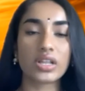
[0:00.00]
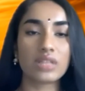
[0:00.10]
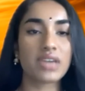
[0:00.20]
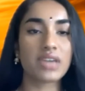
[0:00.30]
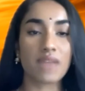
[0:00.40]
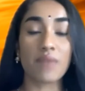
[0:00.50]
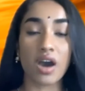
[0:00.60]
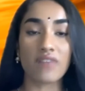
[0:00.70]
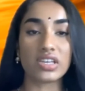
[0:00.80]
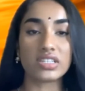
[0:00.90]
became
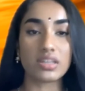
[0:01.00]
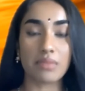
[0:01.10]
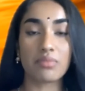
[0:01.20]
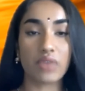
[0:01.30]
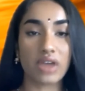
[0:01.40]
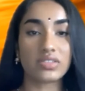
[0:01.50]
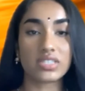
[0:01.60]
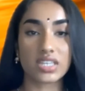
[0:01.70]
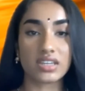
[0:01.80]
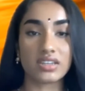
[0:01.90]
obvious that my brown
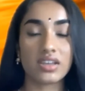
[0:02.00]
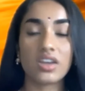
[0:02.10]
skin,